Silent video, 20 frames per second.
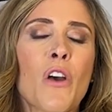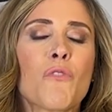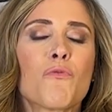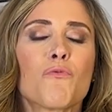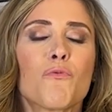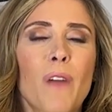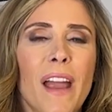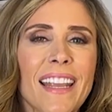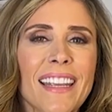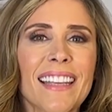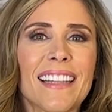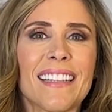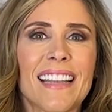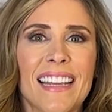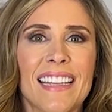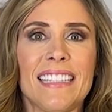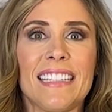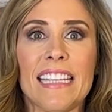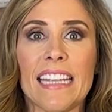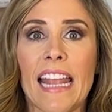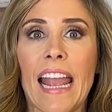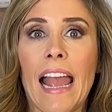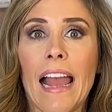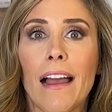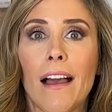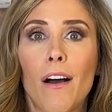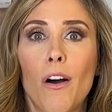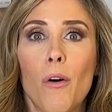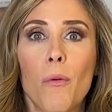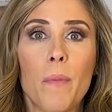Recognizing
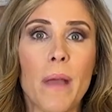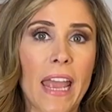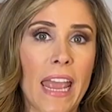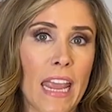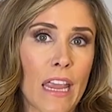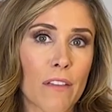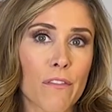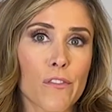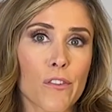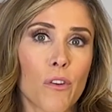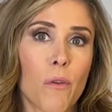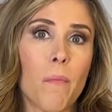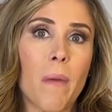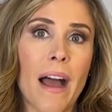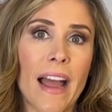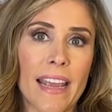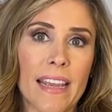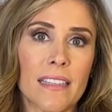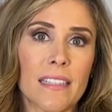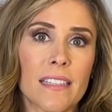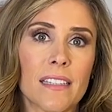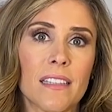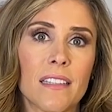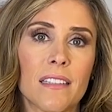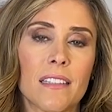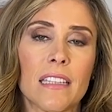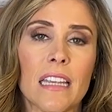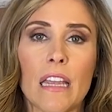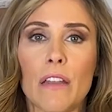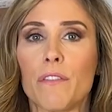how behavioral
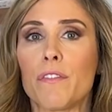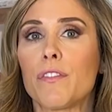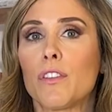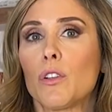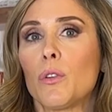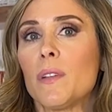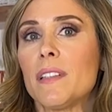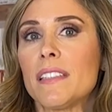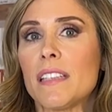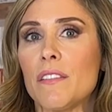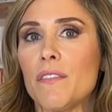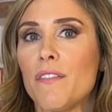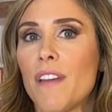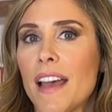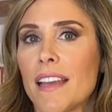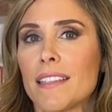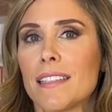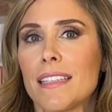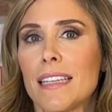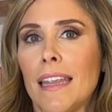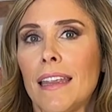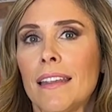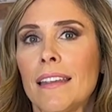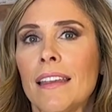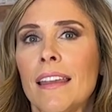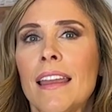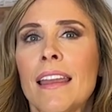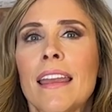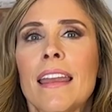biases influence investing